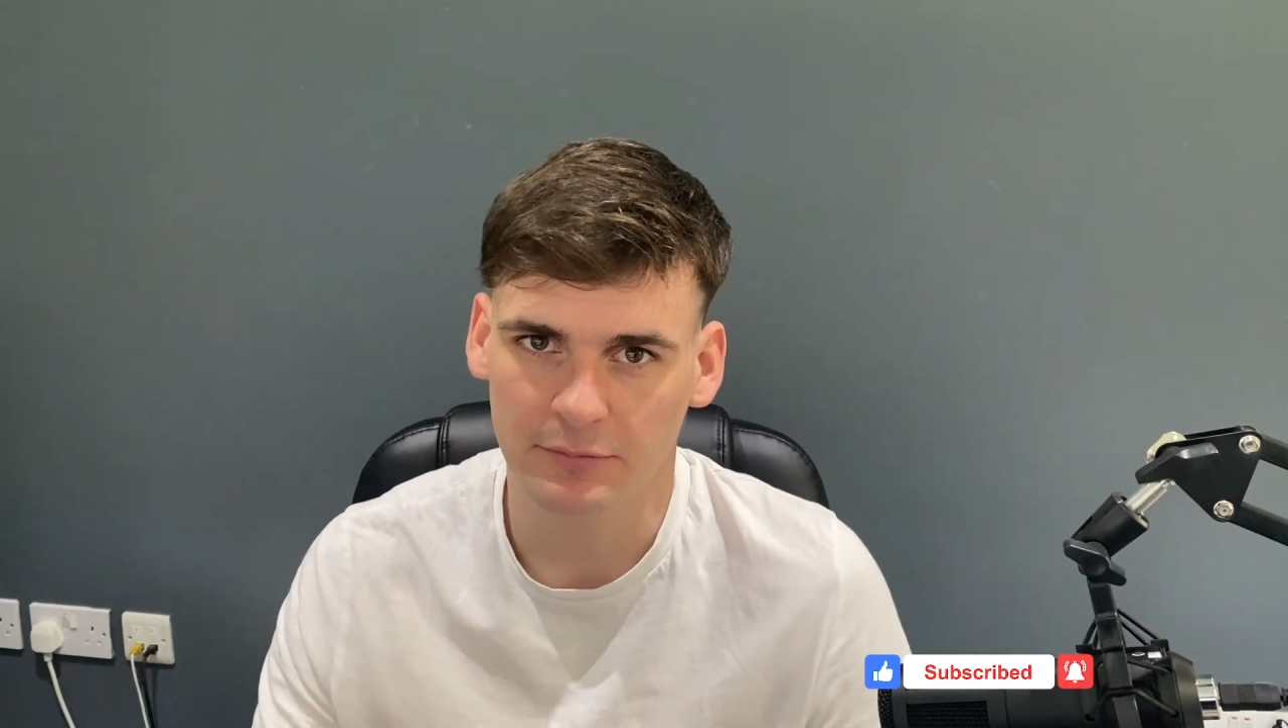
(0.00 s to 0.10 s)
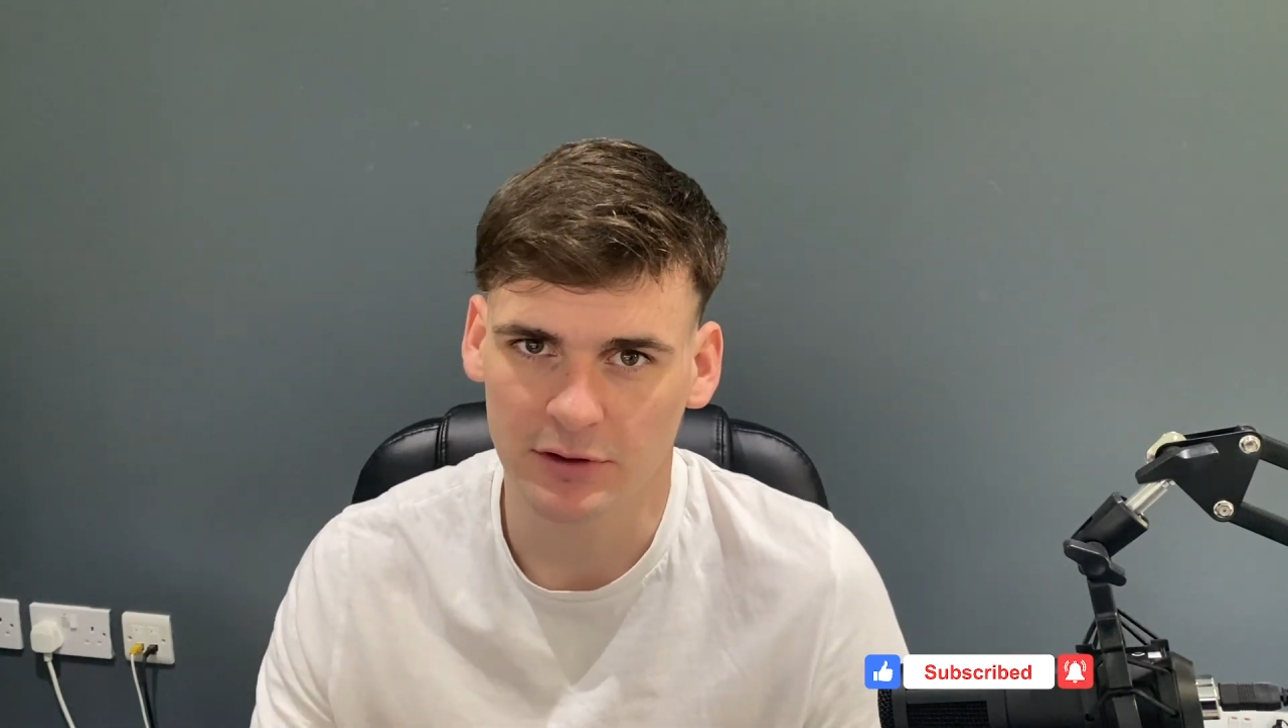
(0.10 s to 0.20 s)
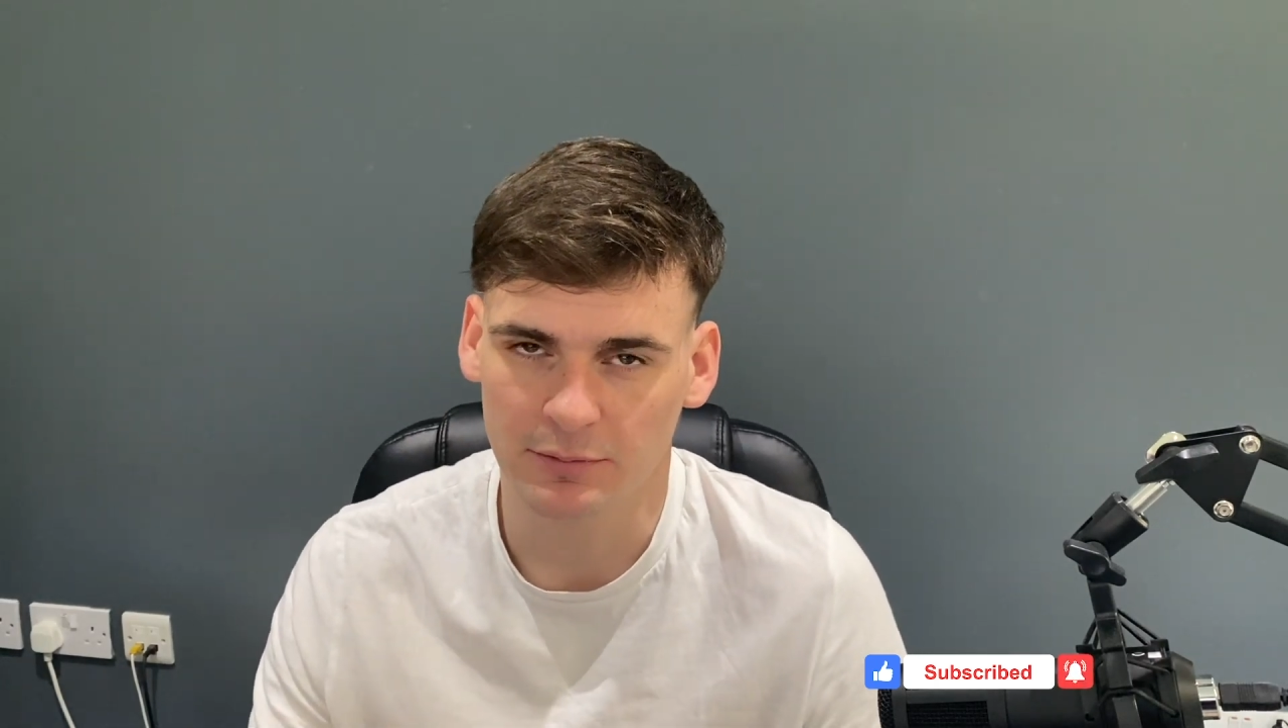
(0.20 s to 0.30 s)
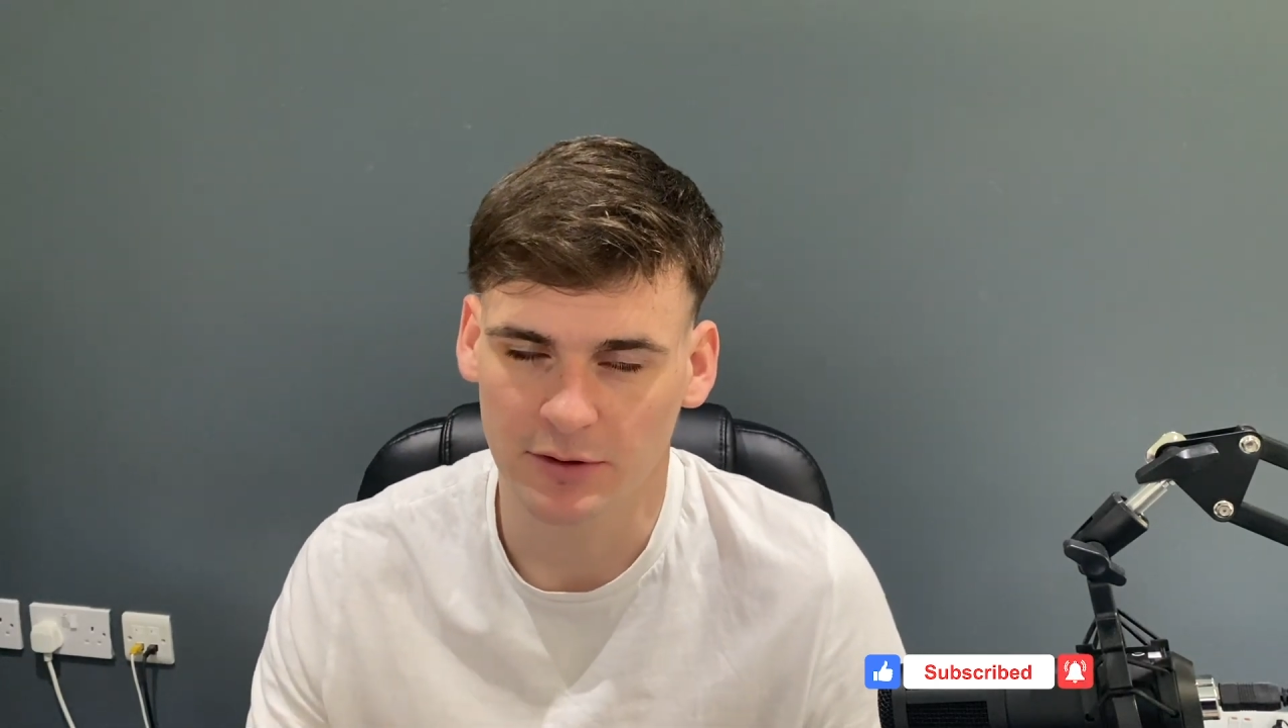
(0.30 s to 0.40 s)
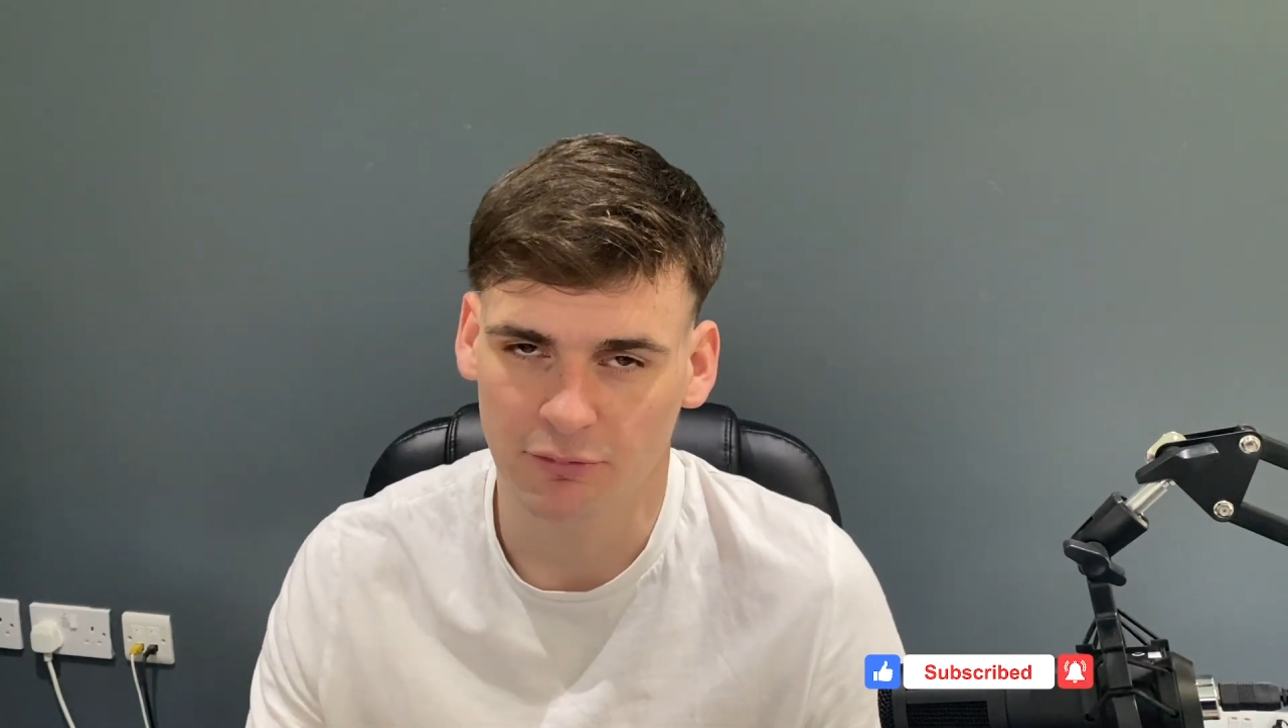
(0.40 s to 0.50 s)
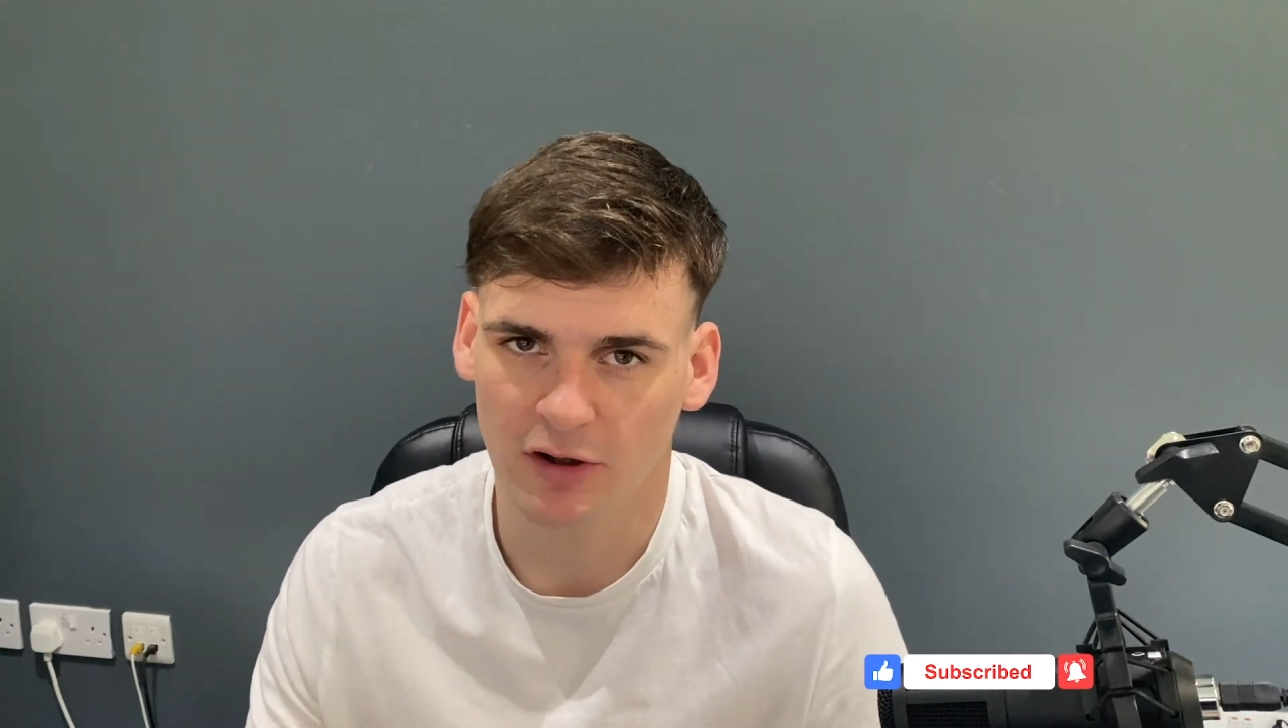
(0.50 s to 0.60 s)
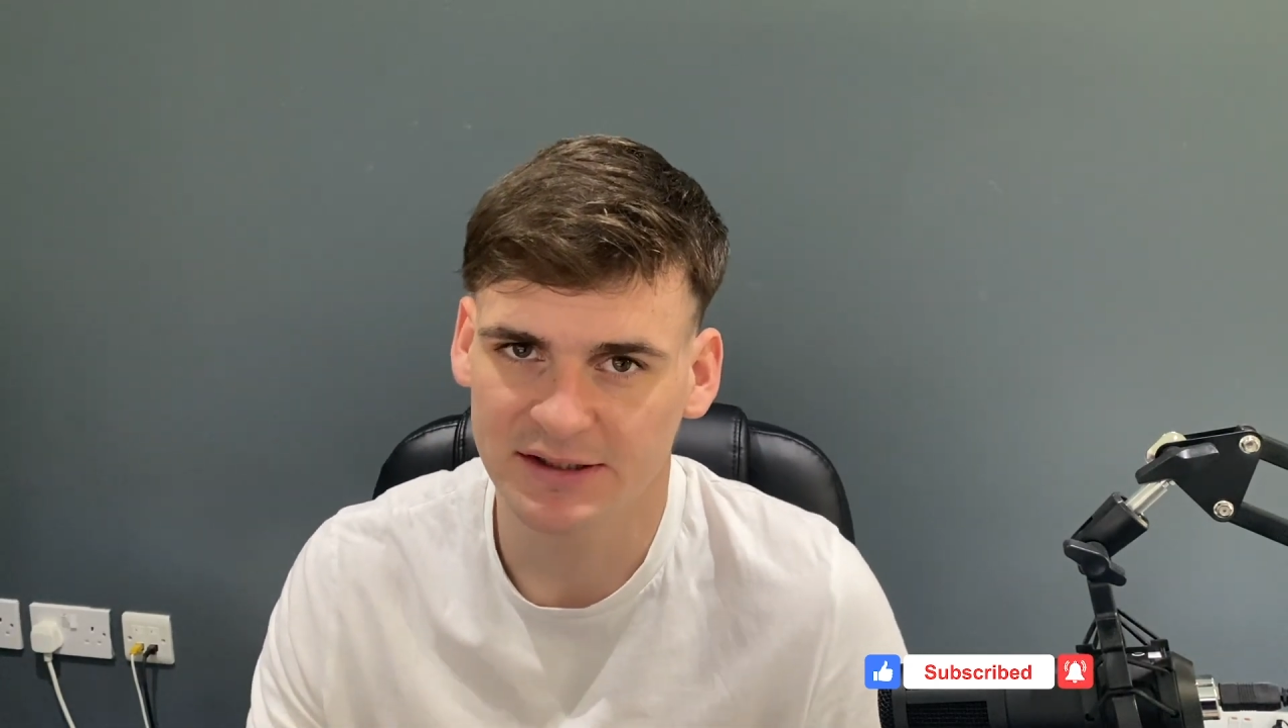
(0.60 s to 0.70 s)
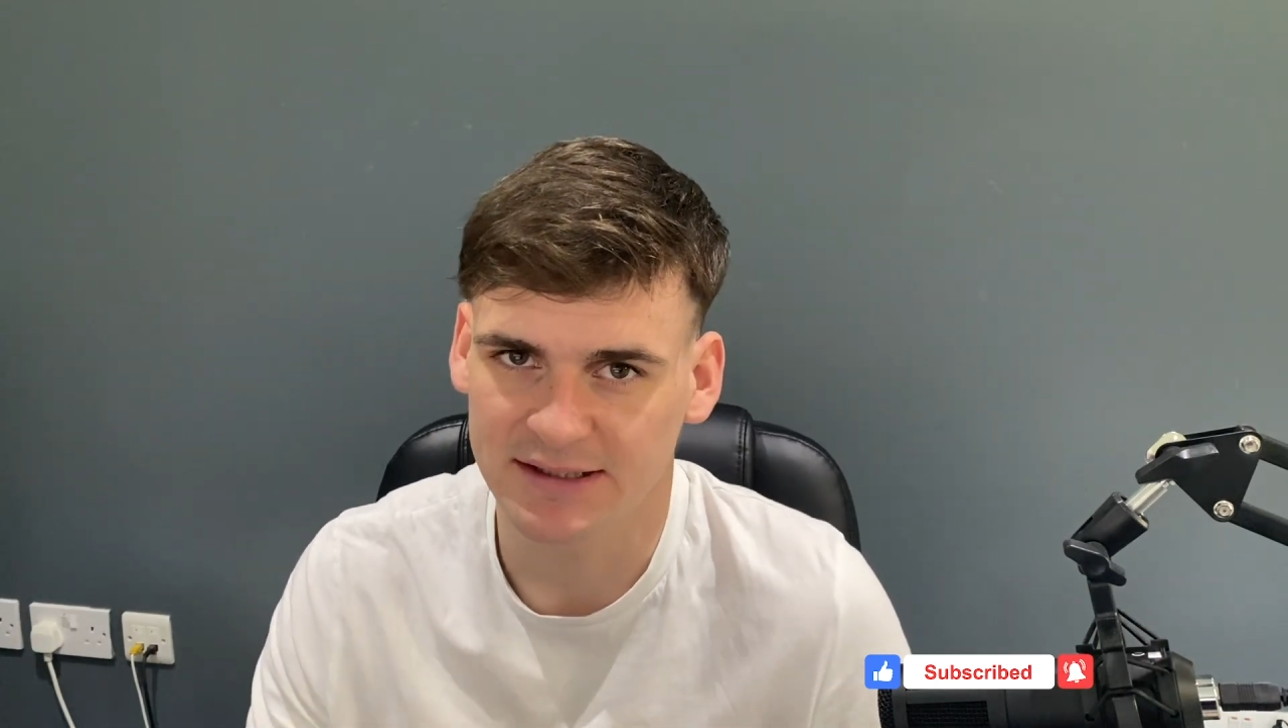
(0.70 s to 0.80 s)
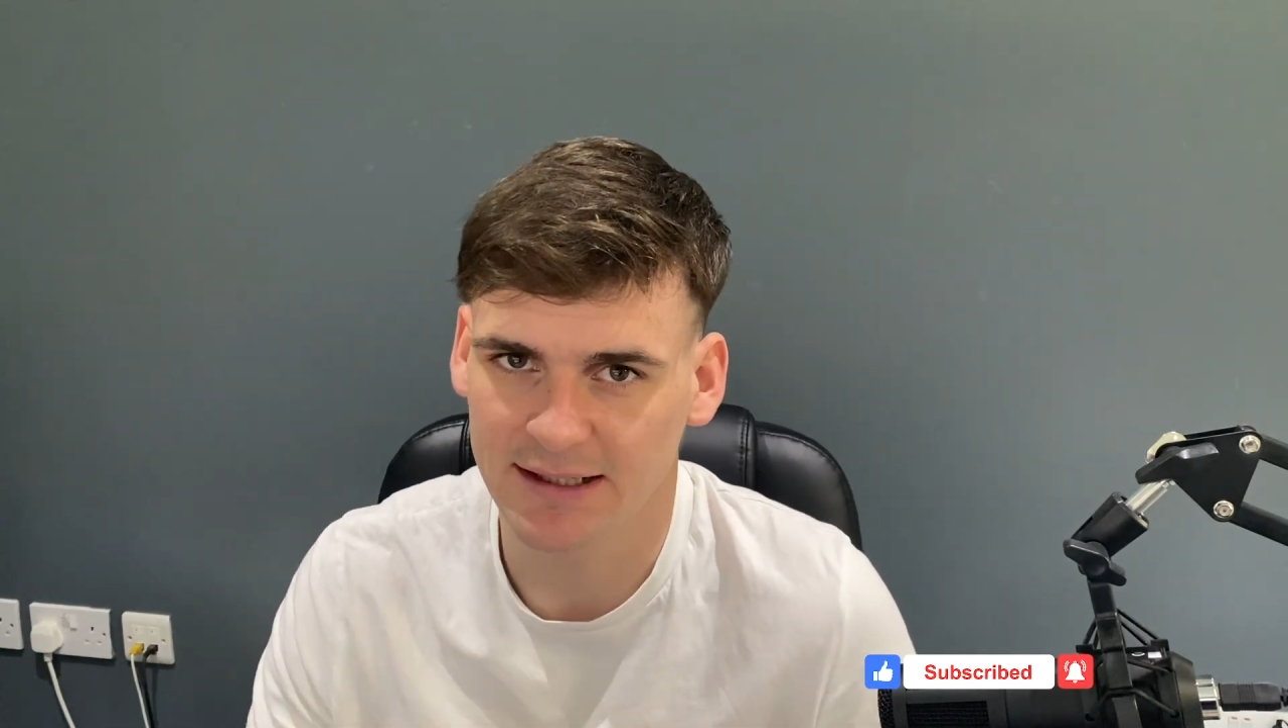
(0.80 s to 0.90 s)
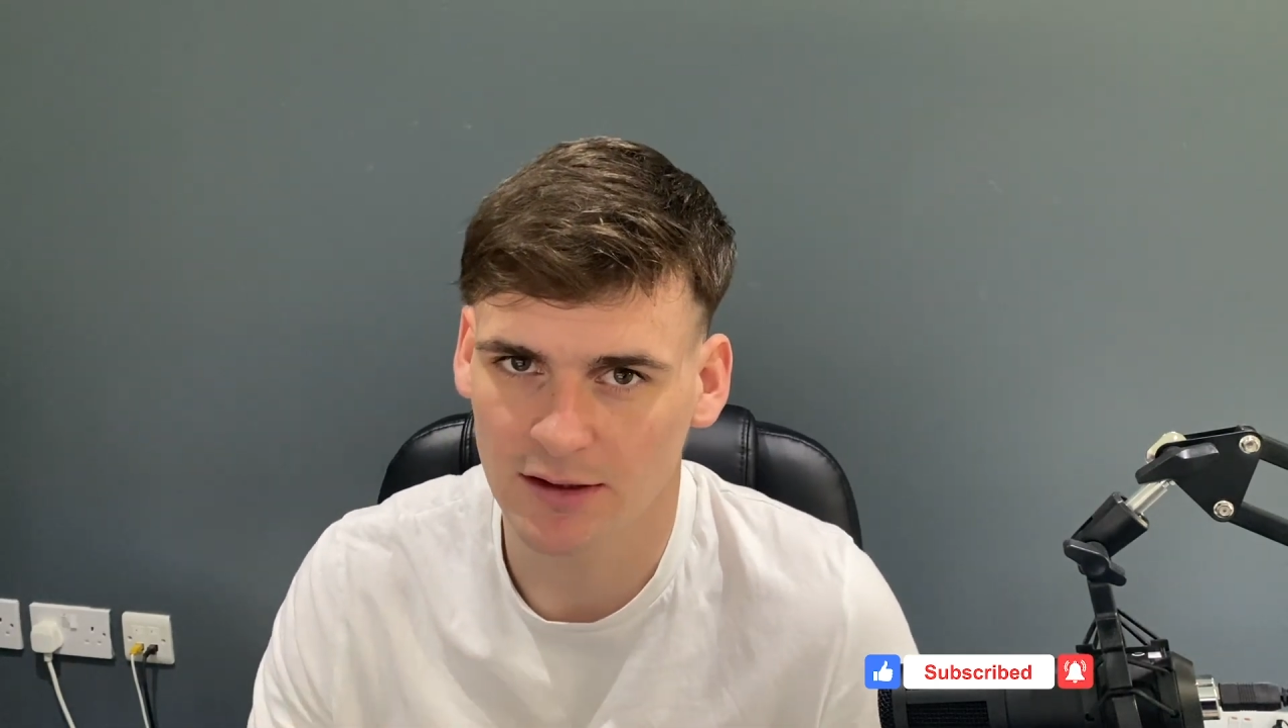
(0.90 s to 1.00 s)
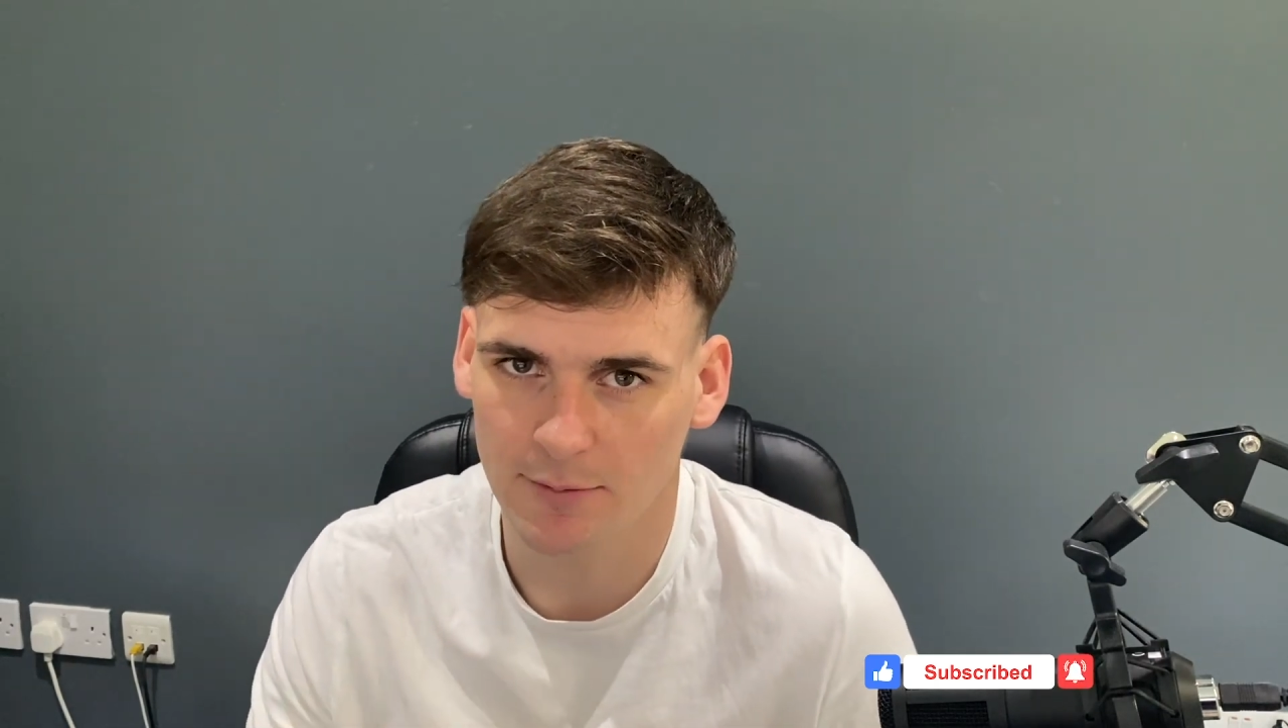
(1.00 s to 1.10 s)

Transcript: the, the price can end